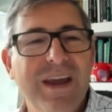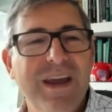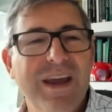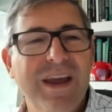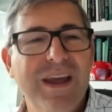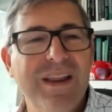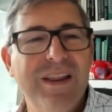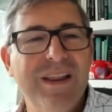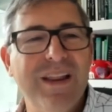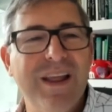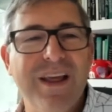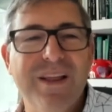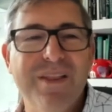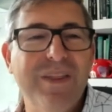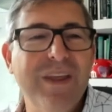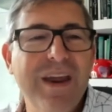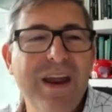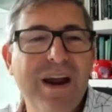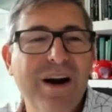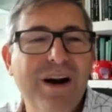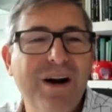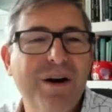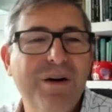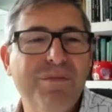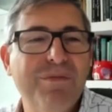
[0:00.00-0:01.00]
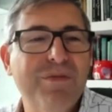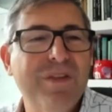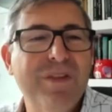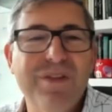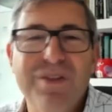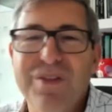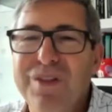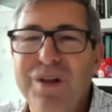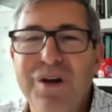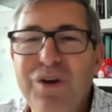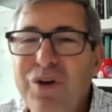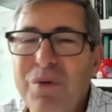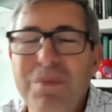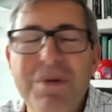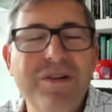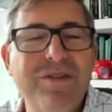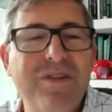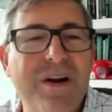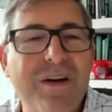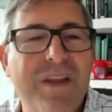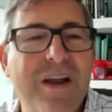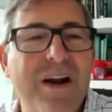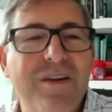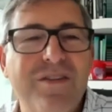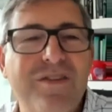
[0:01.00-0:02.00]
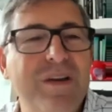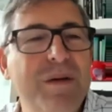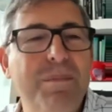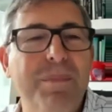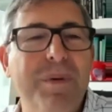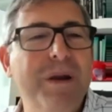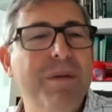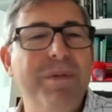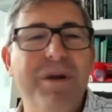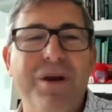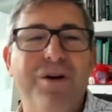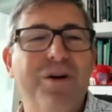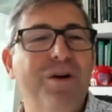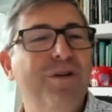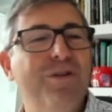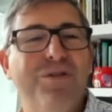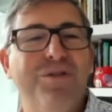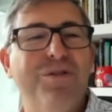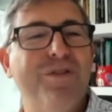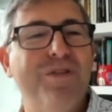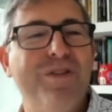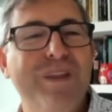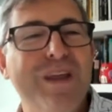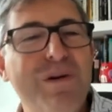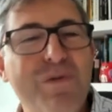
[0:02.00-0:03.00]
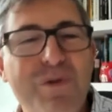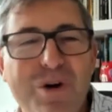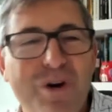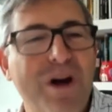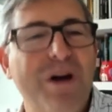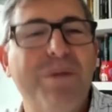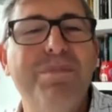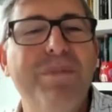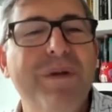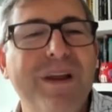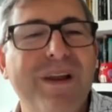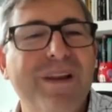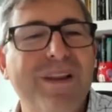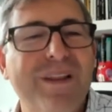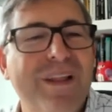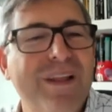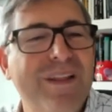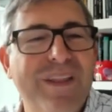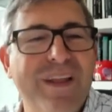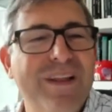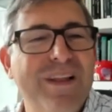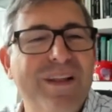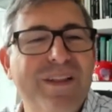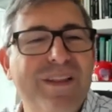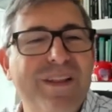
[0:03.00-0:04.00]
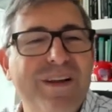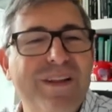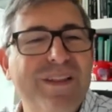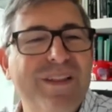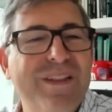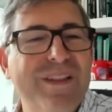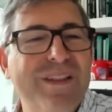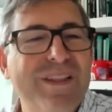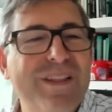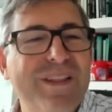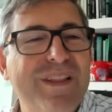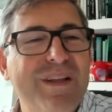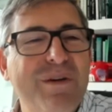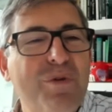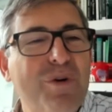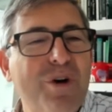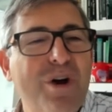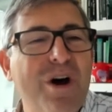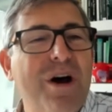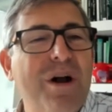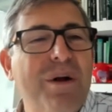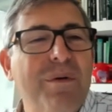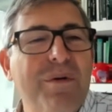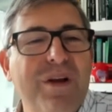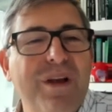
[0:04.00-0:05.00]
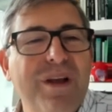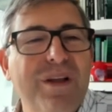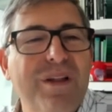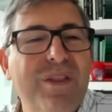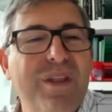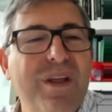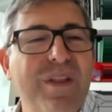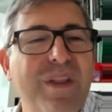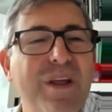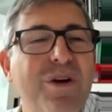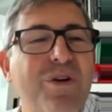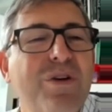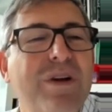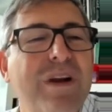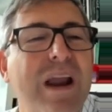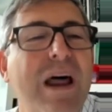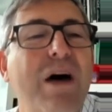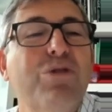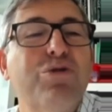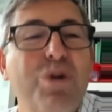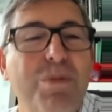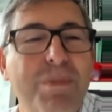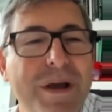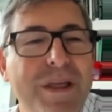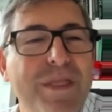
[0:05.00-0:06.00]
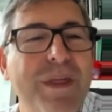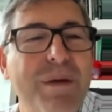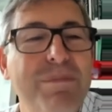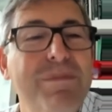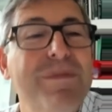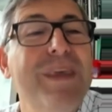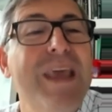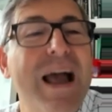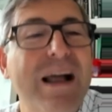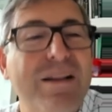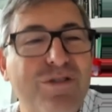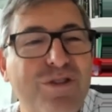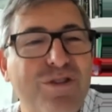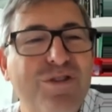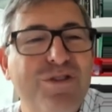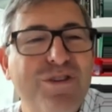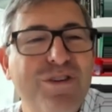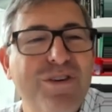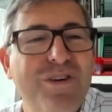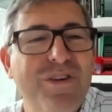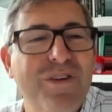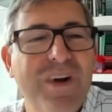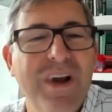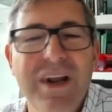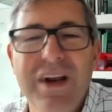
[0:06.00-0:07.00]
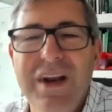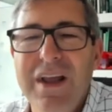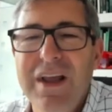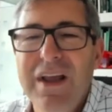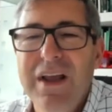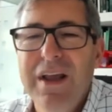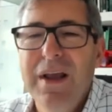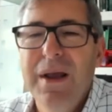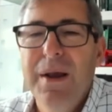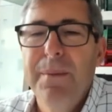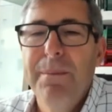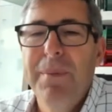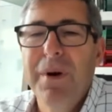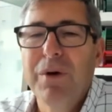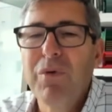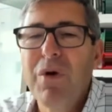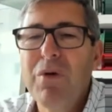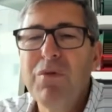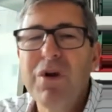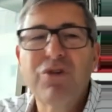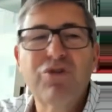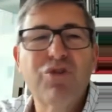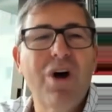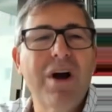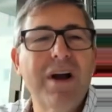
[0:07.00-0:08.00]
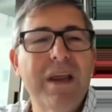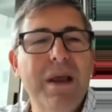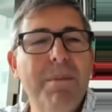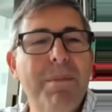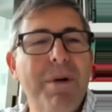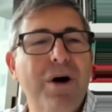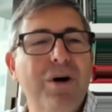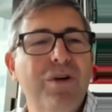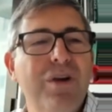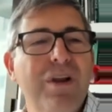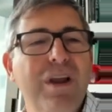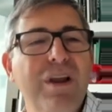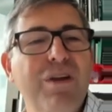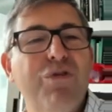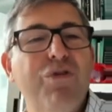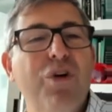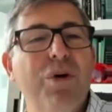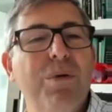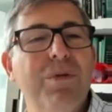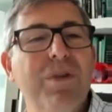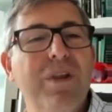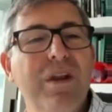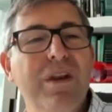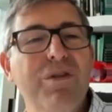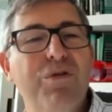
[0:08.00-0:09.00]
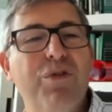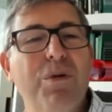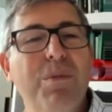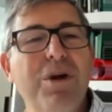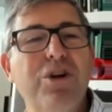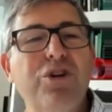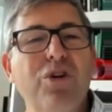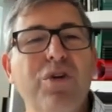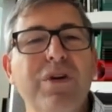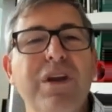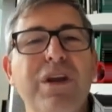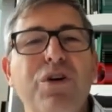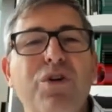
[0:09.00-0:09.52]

and and they are the humans are there simply because they were not being they, they, they, they were not uh, they couldn't automate them yet, right? But when we're talking about info, the information